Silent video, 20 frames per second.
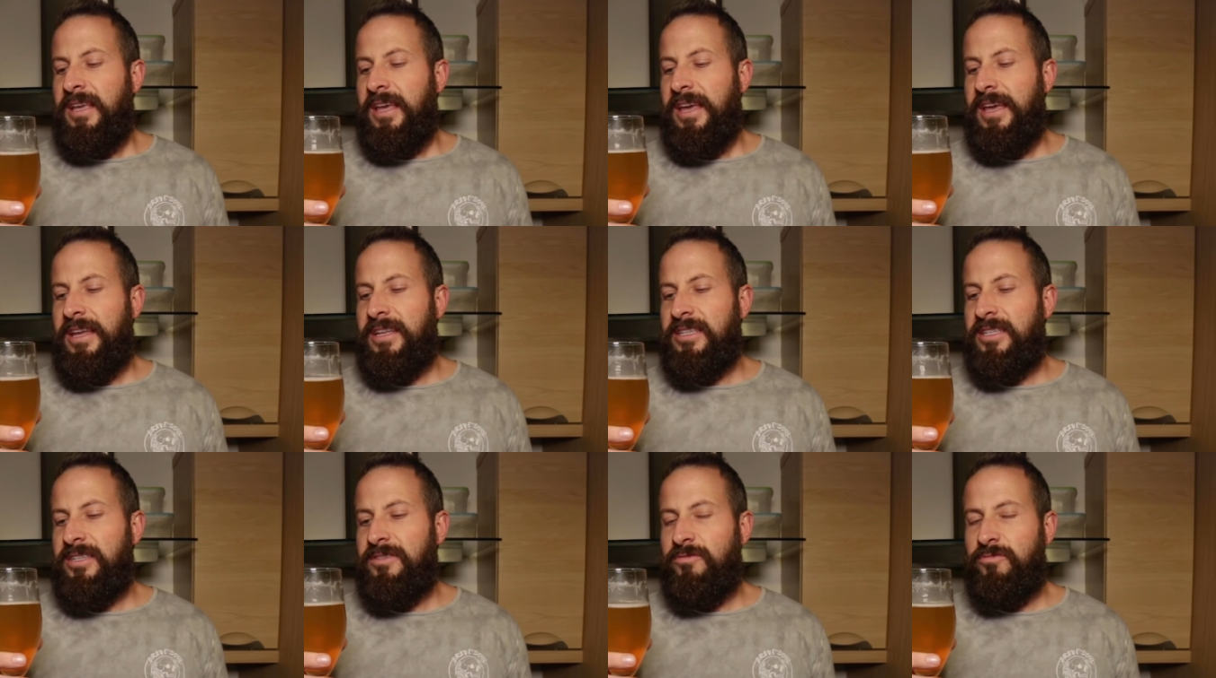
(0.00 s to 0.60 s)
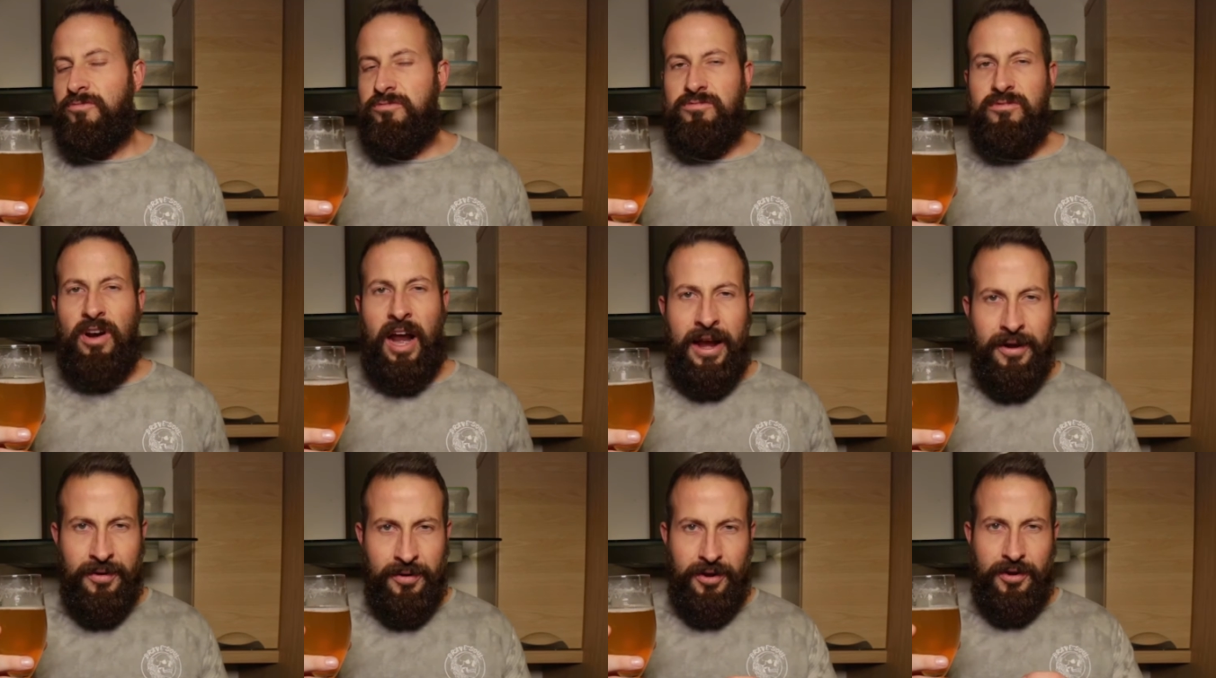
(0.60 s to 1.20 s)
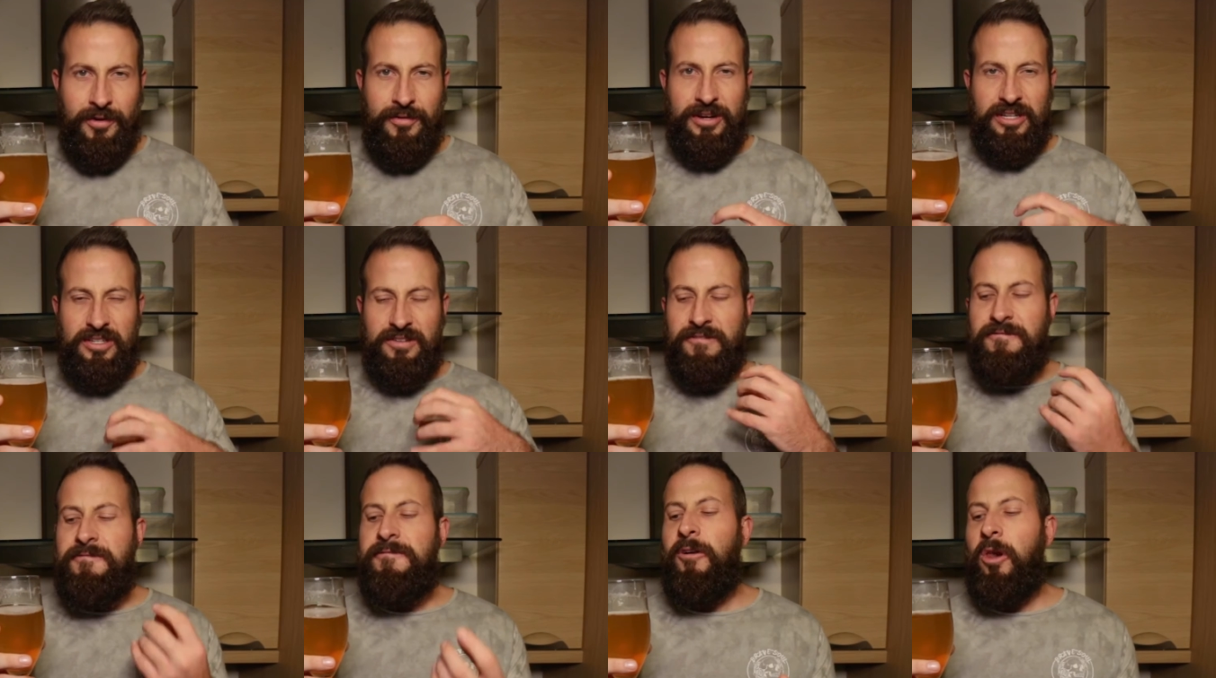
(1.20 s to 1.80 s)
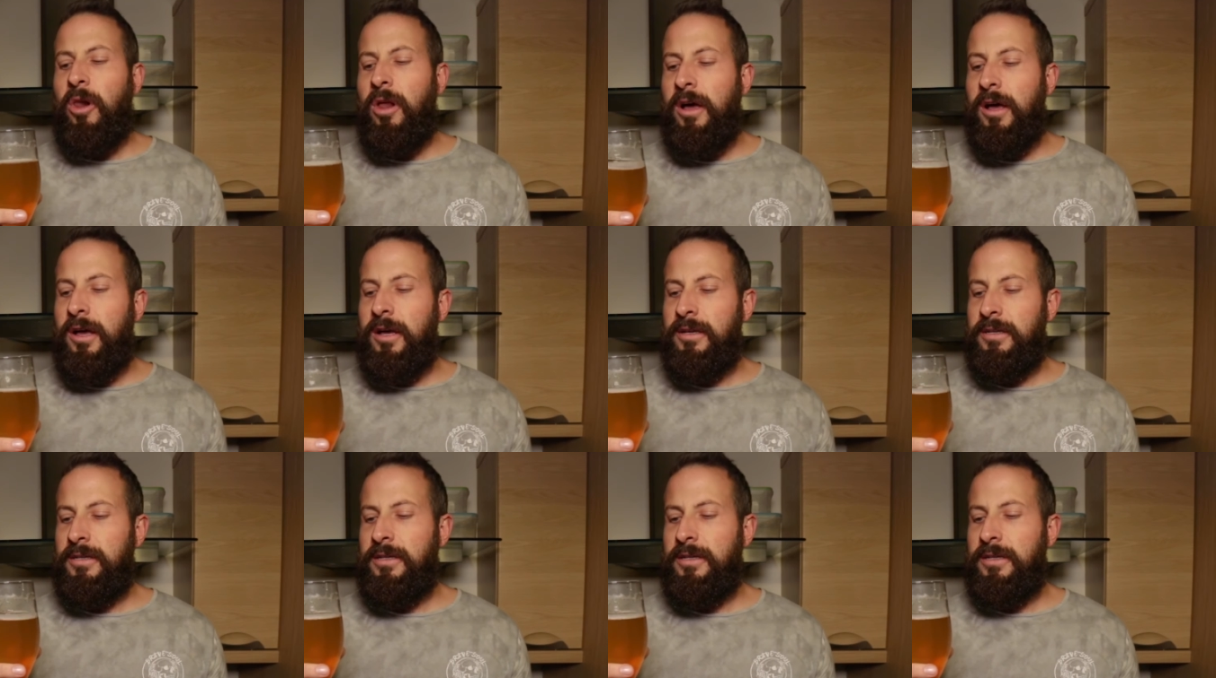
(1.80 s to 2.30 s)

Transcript: It's rounder, it's fuller,